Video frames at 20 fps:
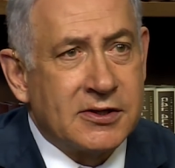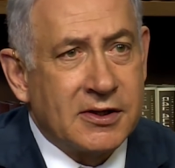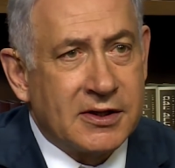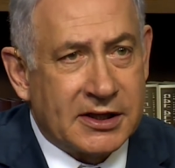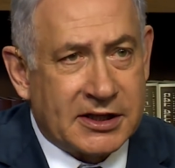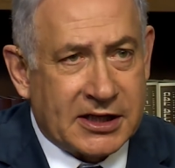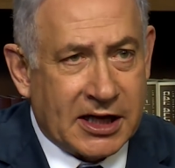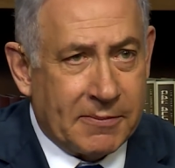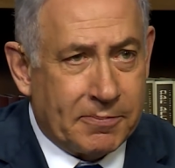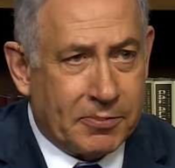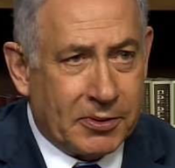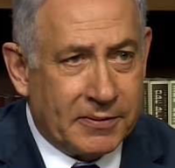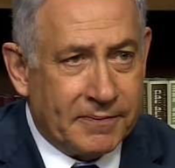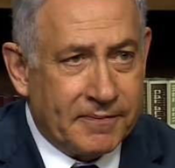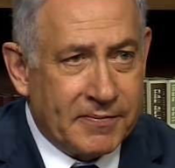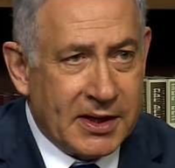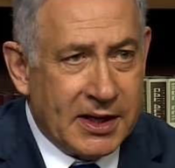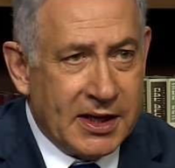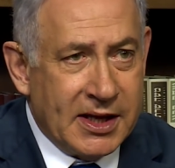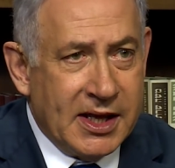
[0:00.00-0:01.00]
to the temple.
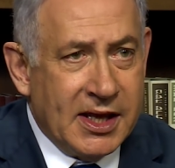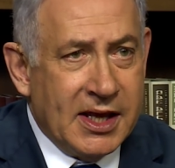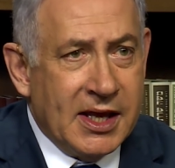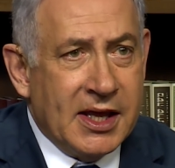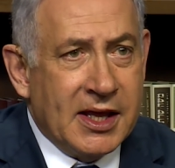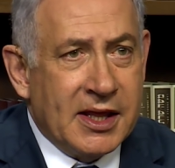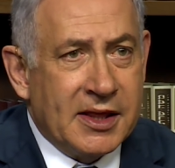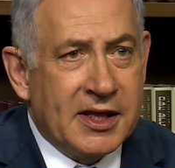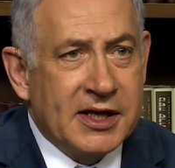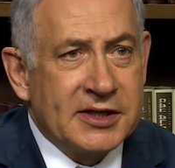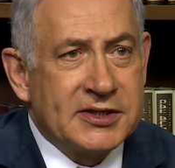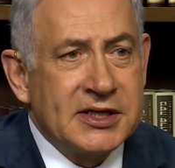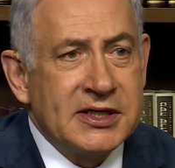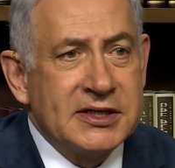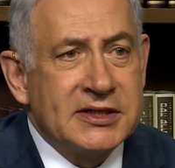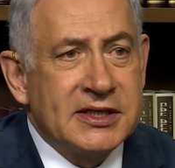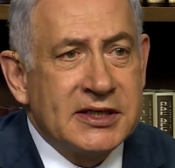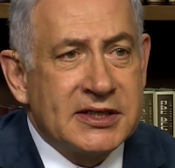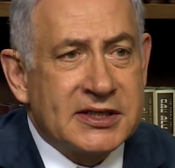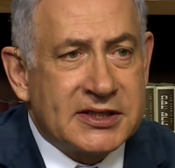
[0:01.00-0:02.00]
This
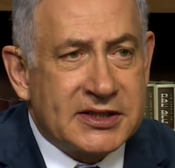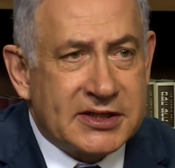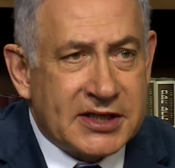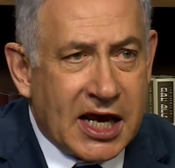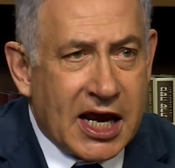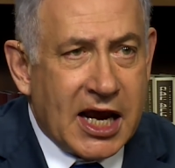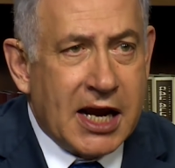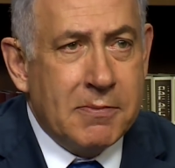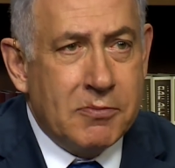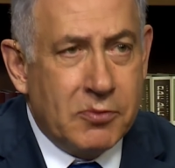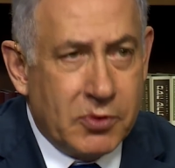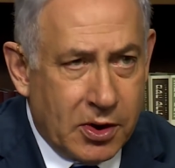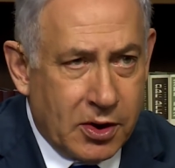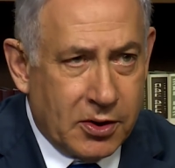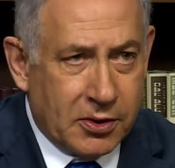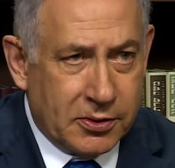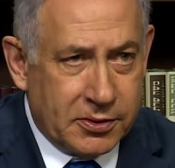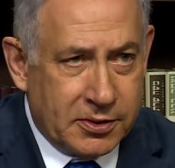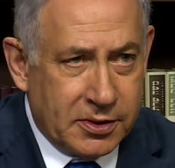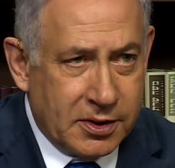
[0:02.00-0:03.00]
is the same
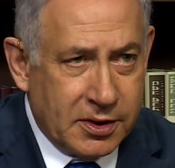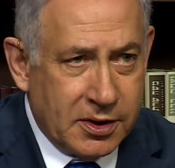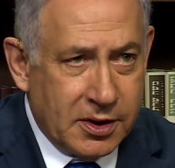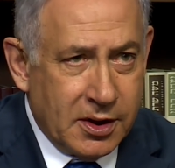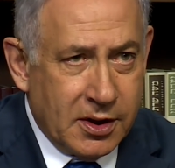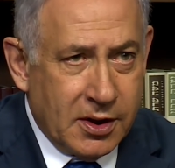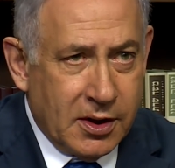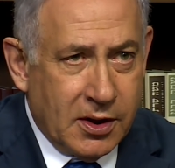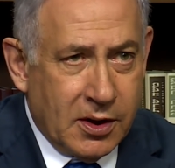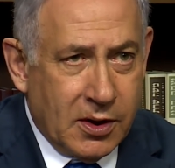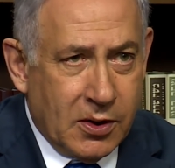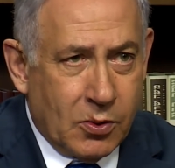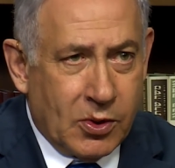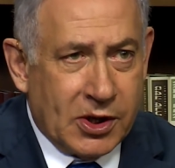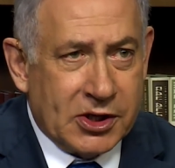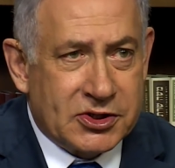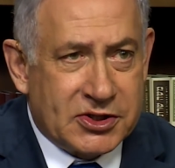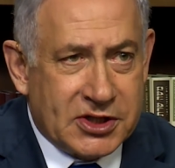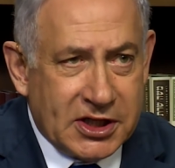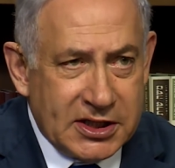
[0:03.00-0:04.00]
road
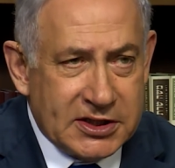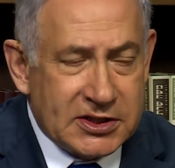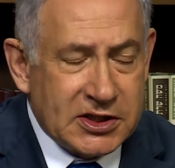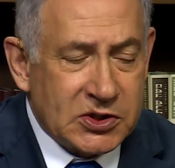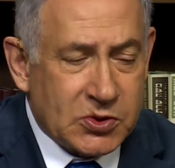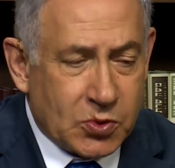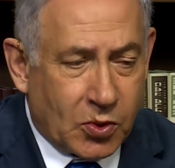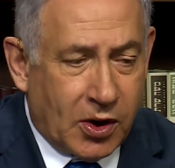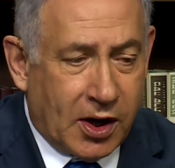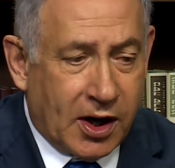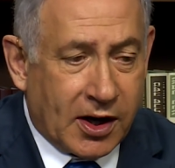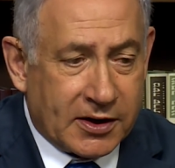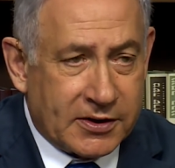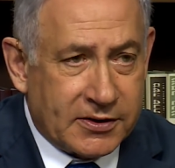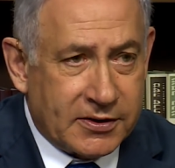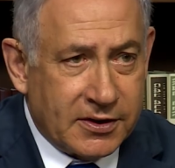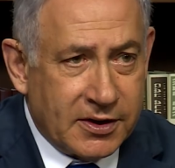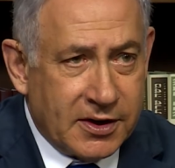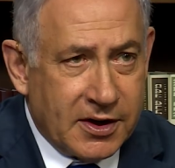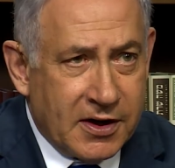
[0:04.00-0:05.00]
where Jesus walked
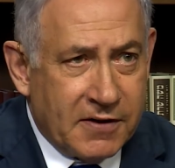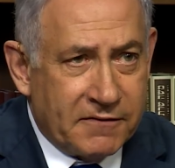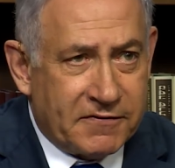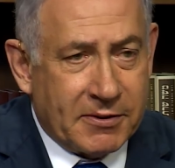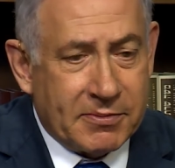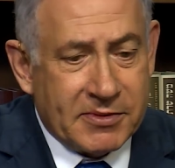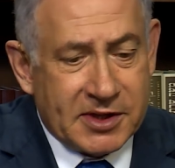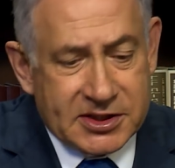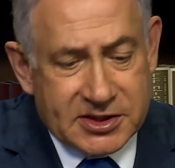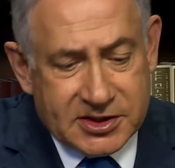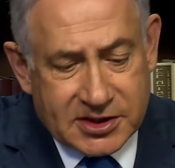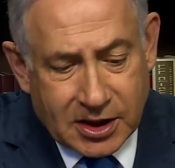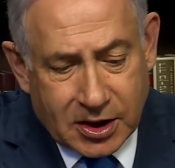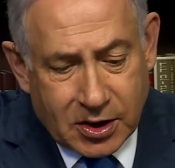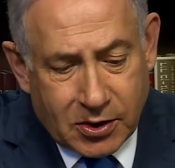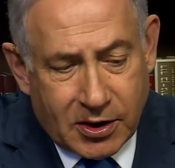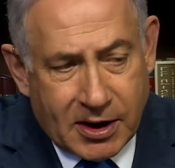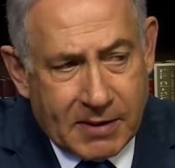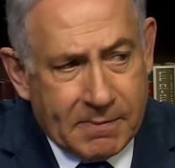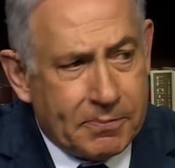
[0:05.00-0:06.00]
from the
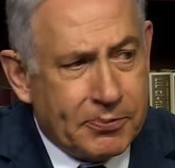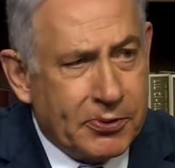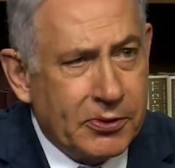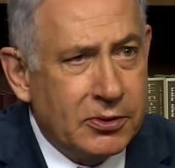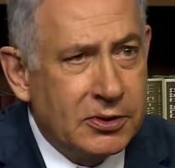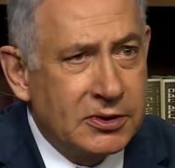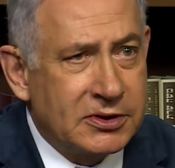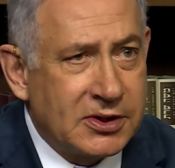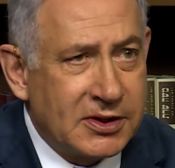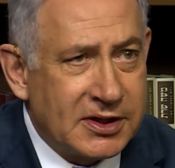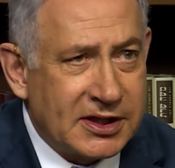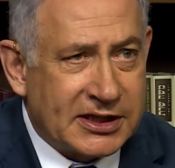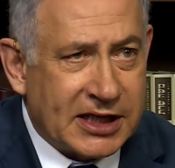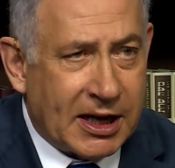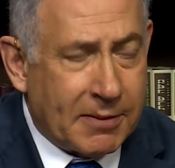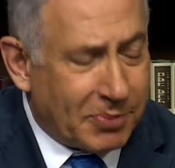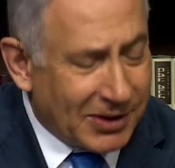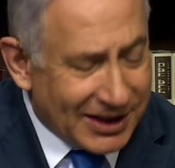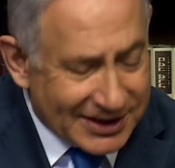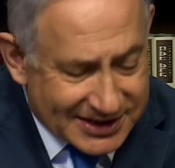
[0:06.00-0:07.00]
Siloam pool to the
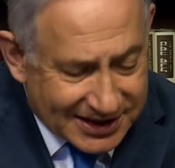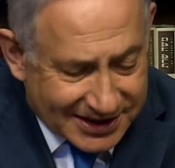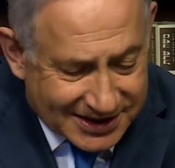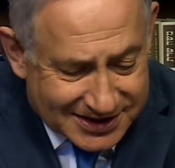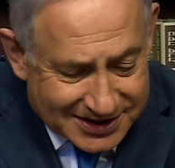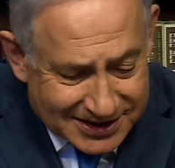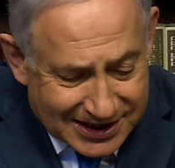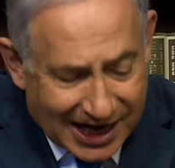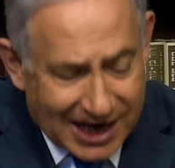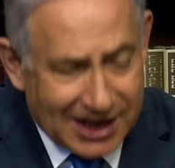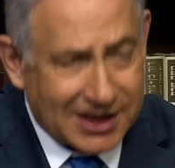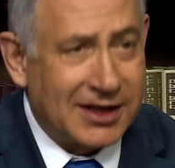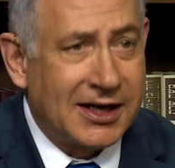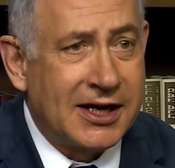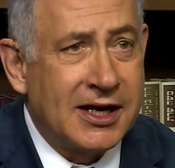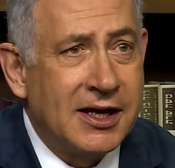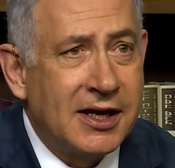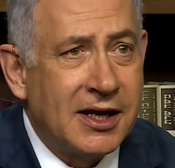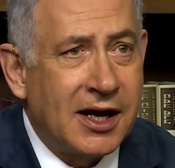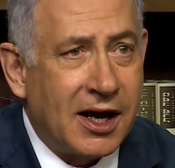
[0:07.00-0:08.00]
temple. It's
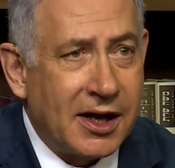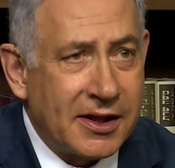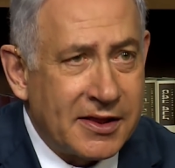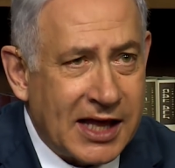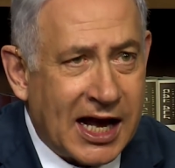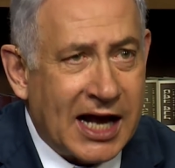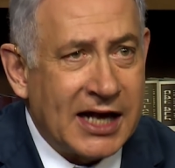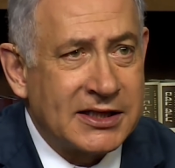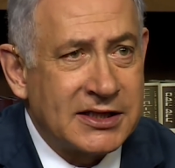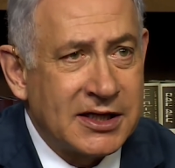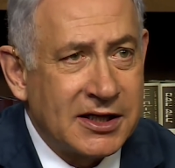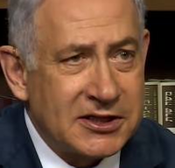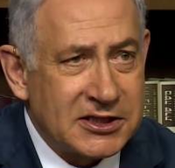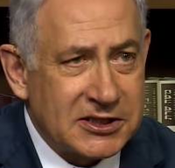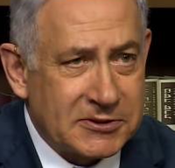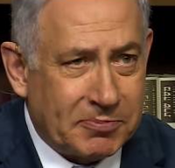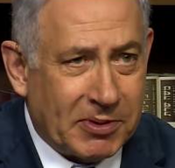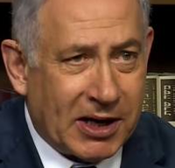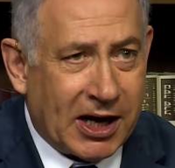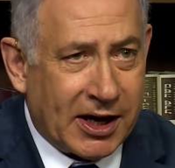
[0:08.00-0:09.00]
exactly that
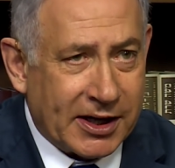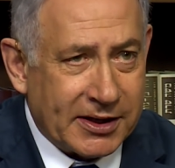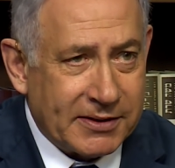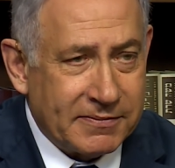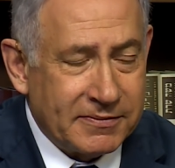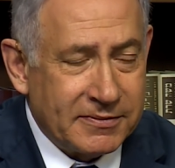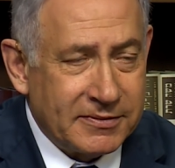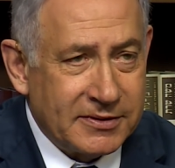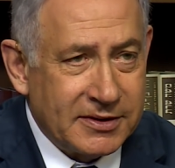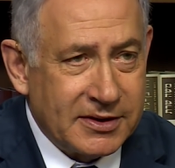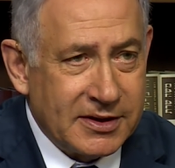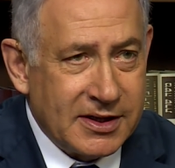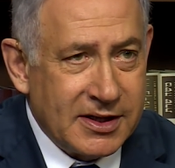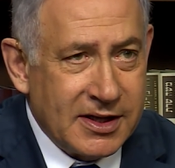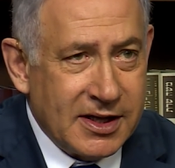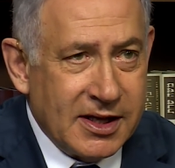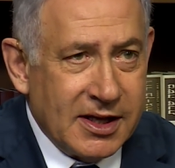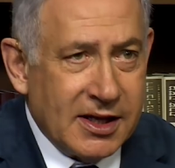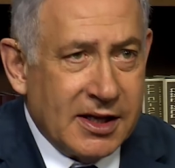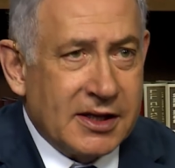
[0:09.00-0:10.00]
spot.
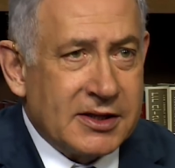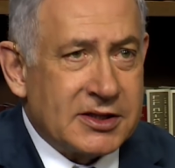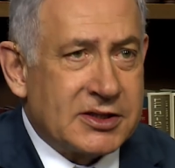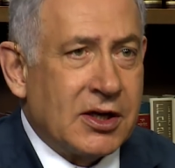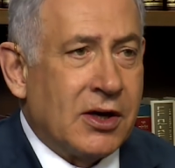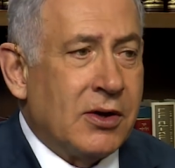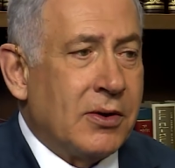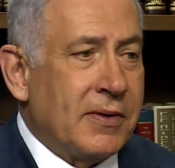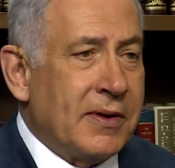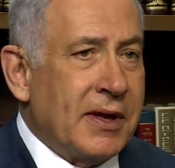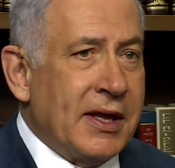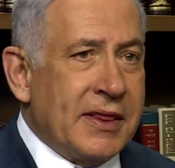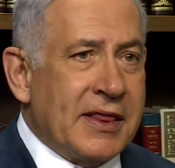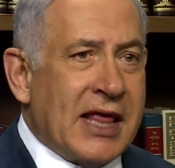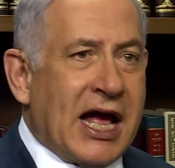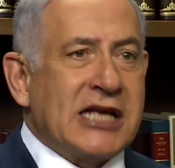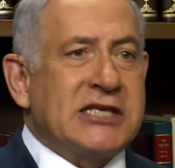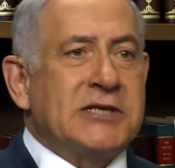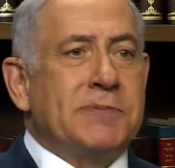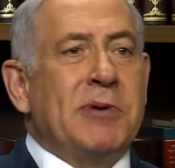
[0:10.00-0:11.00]
So
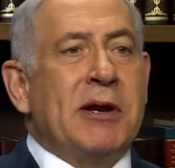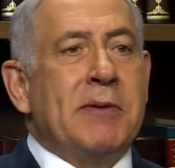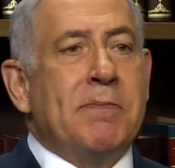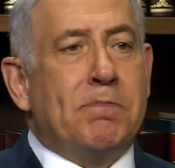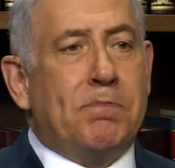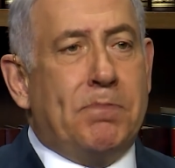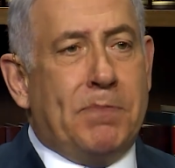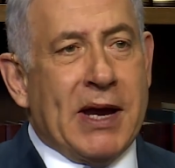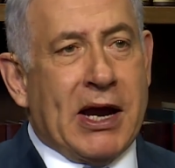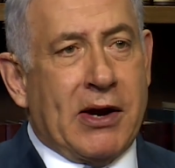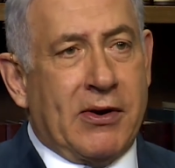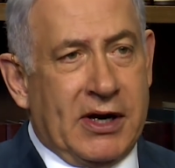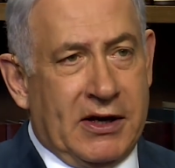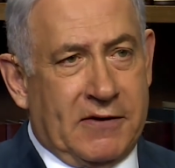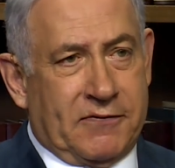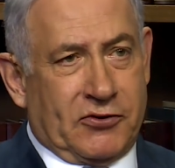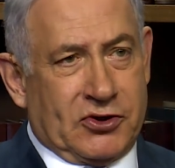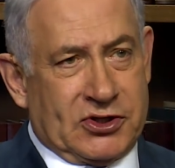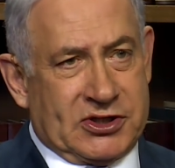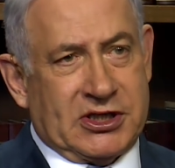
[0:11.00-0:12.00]
that's been buried
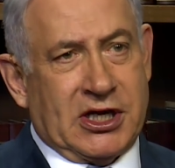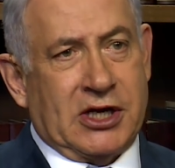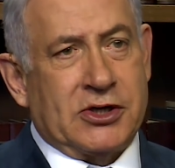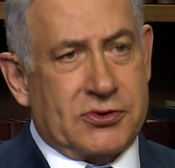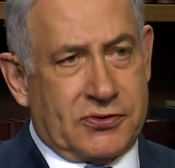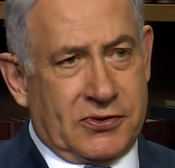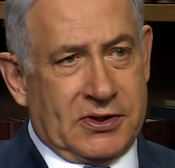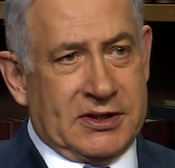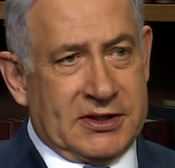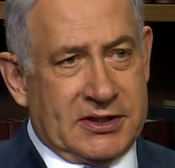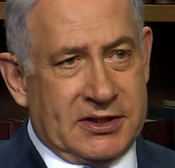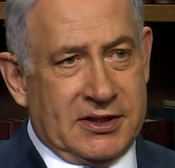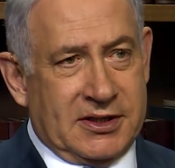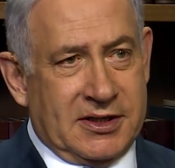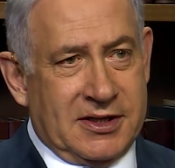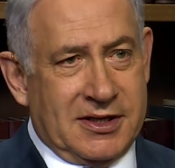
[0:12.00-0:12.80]
for centuries.